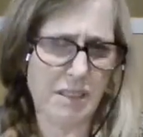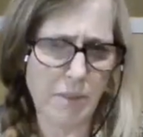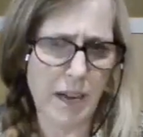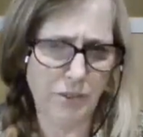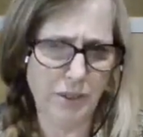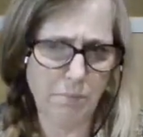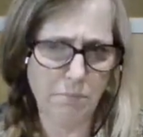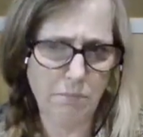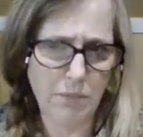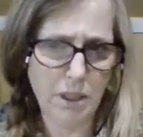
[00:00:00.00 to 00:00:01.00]
about them.
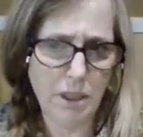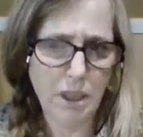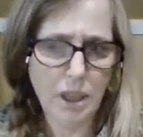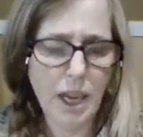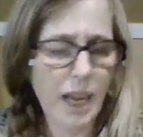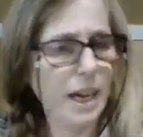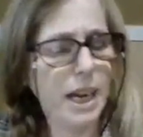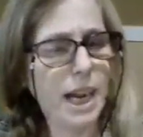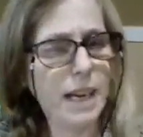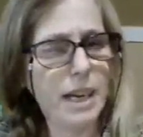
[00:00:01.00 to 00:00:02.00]

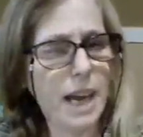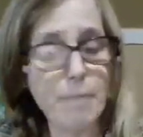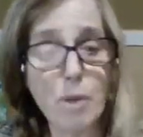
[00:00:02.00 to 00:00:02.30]
And I'm